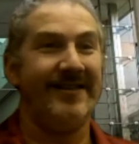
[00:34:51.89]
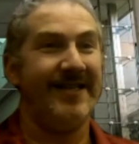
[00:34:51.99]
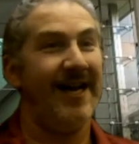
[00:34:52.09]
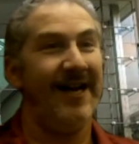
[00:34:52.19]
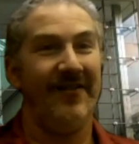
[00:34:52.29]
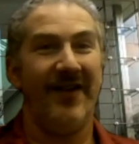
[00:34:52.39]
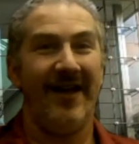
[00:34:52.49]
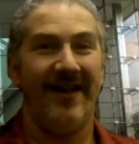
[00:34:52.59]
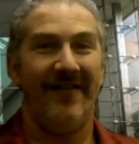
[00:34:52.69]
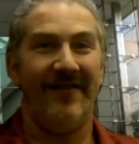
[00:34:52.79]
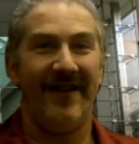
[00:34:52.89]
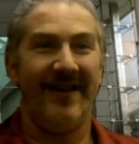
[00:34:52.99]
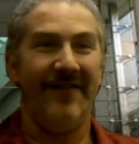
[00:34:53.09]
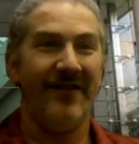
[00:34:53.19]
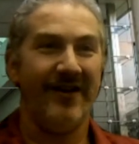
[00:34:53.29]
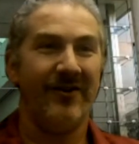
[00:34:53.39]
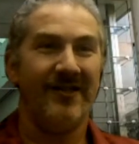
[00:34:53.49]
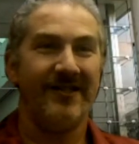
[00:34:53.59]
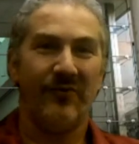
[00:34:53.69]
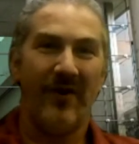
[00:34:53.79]
than even
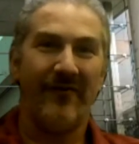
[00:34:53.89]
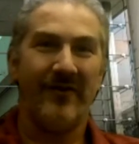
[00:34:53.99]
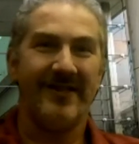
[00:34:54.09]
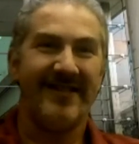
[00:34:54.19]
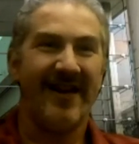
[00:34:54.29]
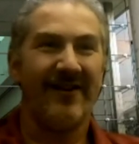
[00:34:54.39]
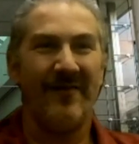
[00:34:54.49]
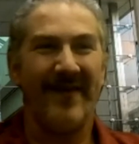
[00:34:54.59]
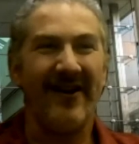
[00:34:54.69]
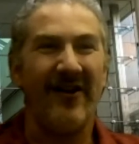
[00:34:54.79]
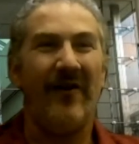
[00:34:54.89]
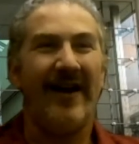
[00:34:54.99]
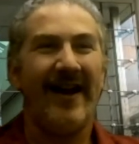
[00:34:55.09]
across the river in Sacramento.